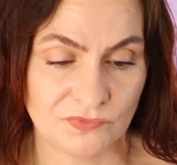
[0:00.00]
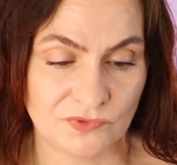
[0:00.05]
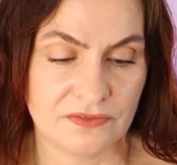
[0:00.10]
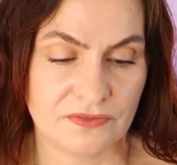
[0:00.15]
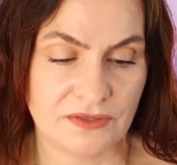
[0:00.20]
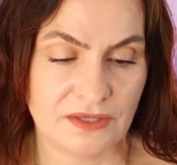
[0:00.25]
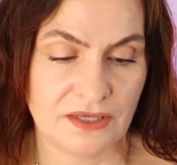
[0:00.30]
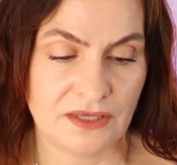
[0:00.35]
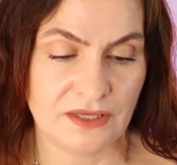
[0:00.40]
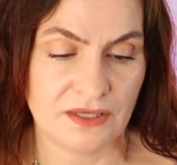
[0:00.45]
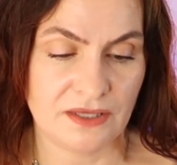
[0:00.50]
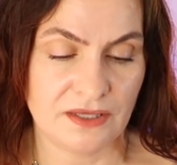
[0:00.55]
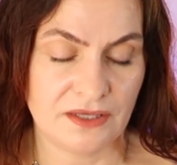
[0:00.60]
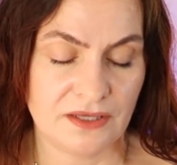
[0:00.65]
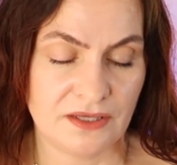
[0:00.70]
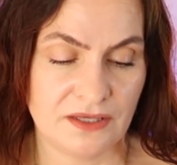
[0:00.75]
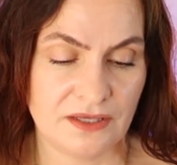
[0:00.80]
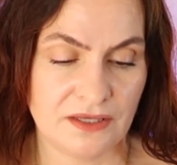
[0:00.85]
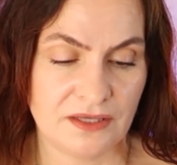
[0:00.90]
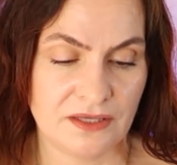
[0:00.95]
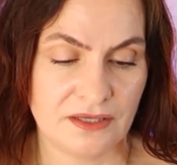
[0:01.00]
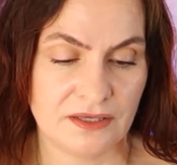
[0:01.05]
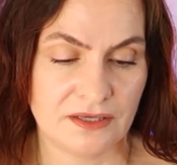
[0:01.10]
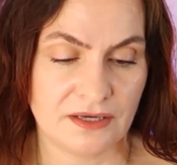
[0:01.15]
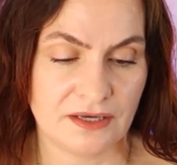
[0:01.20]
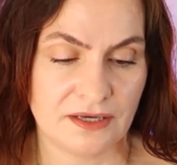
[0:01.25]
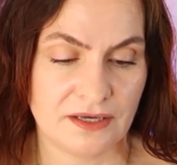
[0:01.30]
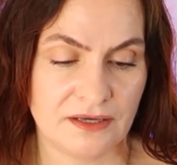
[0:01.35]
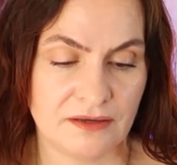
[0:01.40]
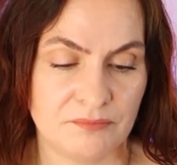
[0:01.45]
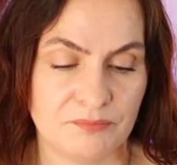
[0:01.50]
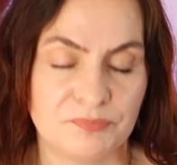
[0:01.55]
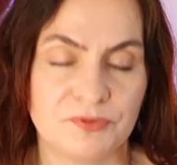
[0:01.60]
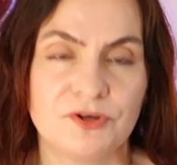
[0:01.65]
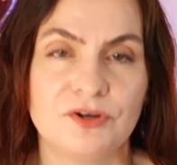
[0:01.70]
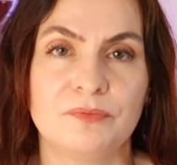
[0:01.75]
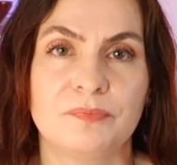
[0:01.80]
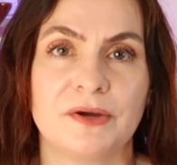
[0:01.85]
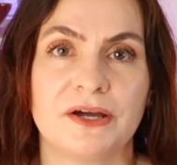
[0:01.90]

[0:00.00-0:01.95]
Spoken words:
the Boo